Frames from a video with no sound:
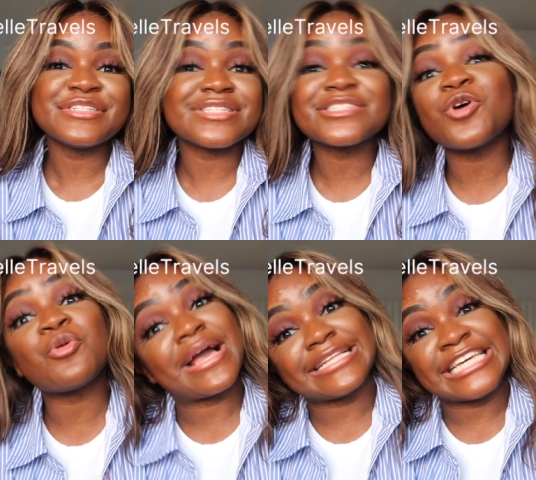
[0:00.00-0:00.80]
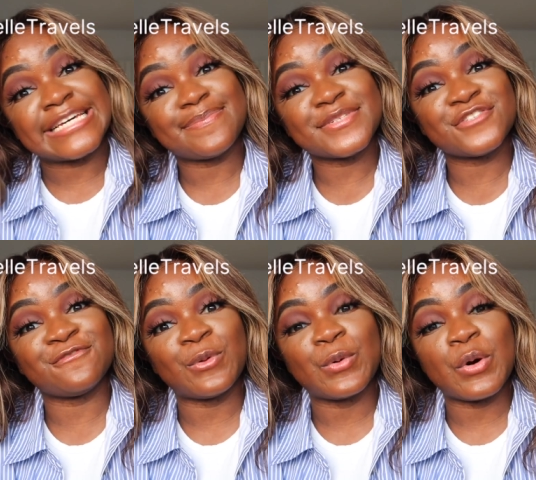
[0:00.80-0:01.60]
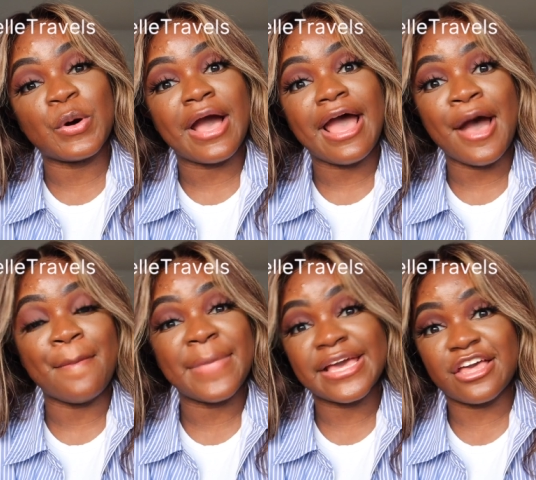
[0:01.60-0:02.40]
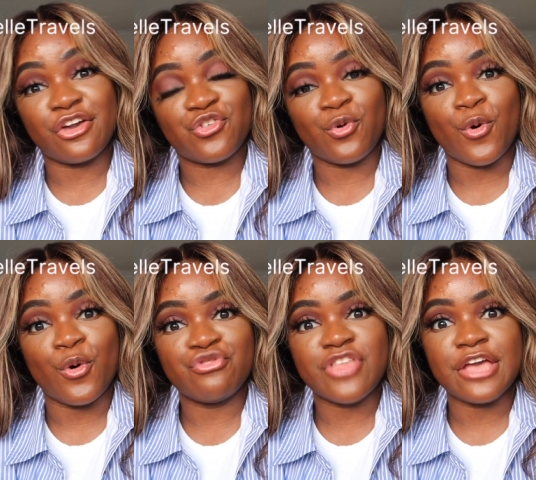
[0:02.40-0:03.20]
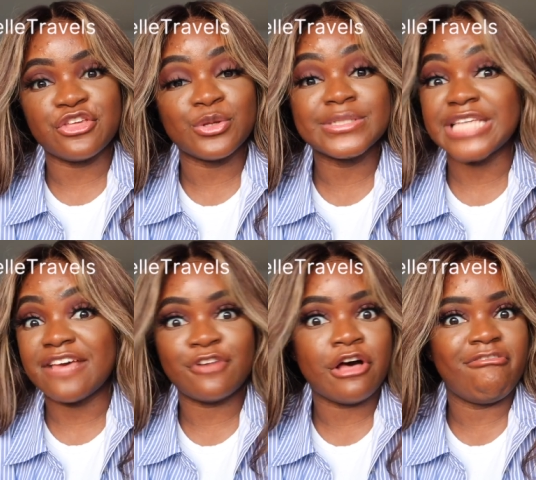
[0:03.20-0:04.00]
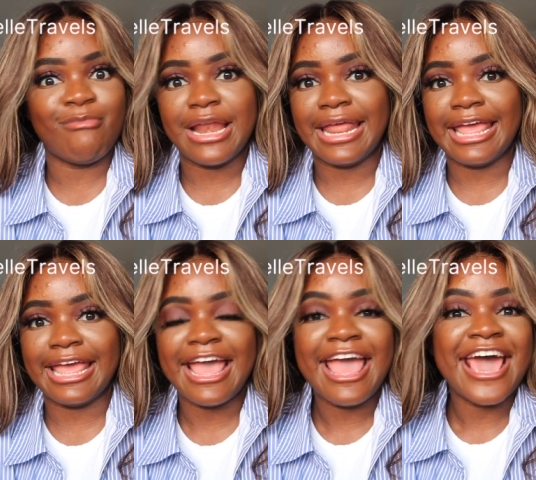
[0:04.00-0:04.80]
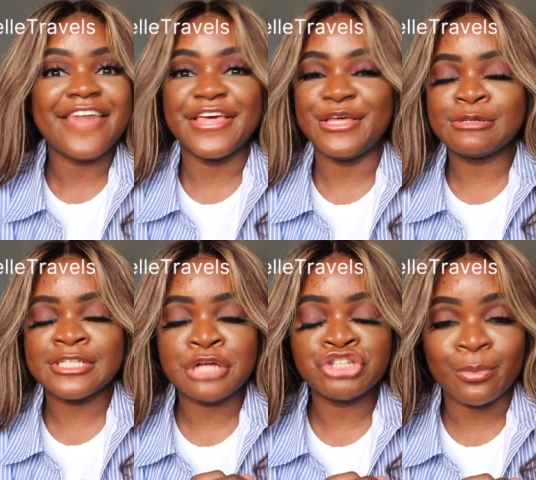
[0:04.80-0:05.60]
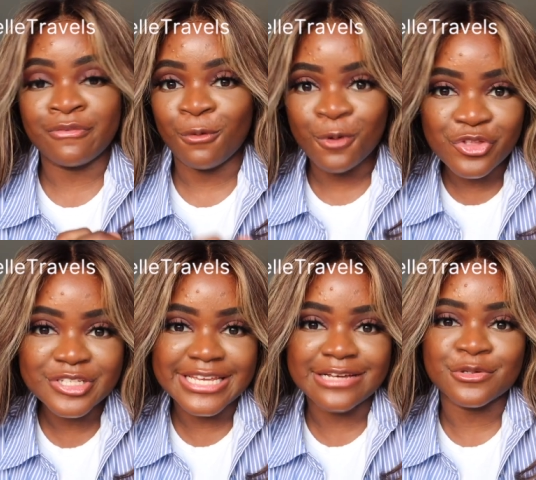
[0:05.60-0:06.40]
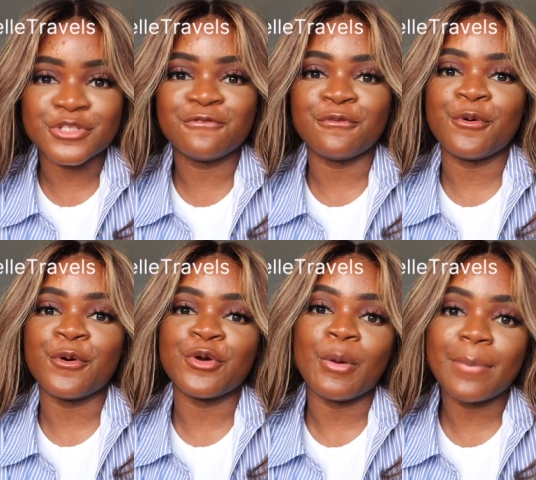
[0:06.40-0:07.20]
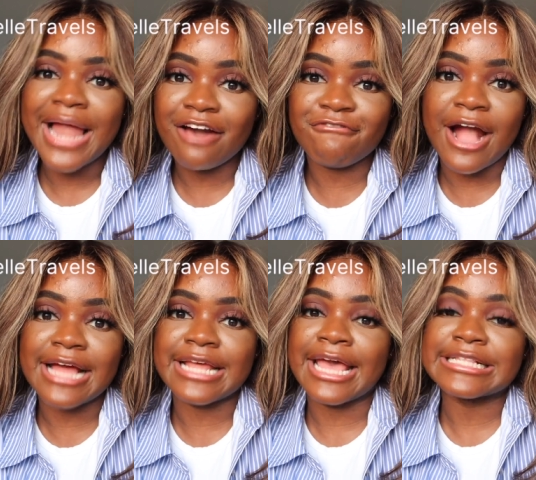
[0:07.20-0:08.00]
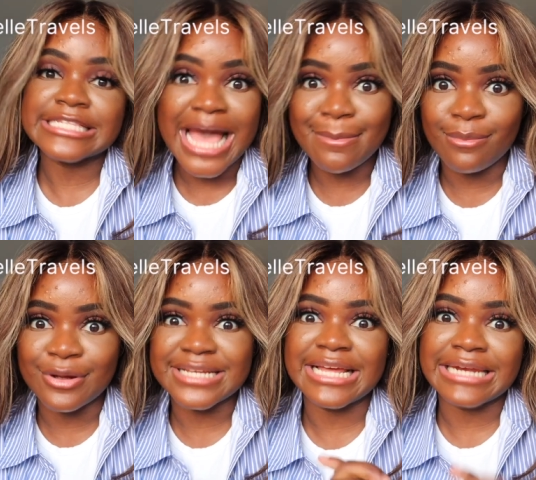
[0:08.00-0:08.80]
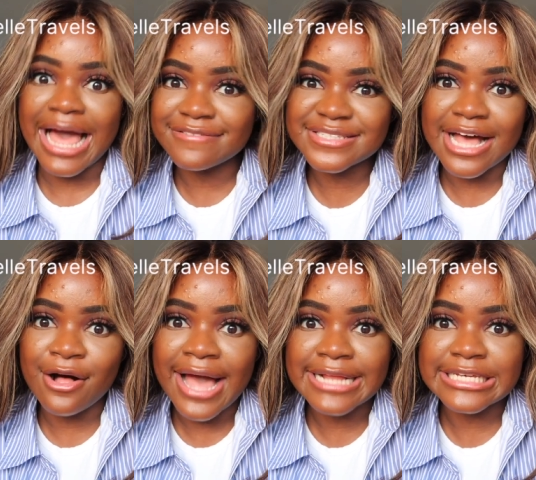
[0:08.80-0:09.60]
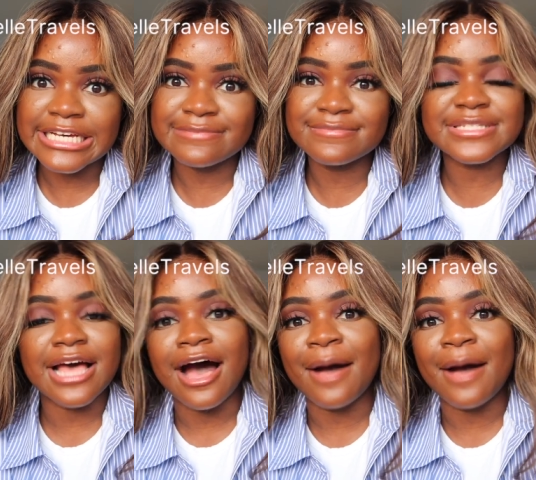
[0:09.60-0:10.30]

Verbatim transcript: that's all my tips for making sure that you save a lot of money and that you stay on top of all the deals for your Black Friday and Cyber Monday lifestyle items.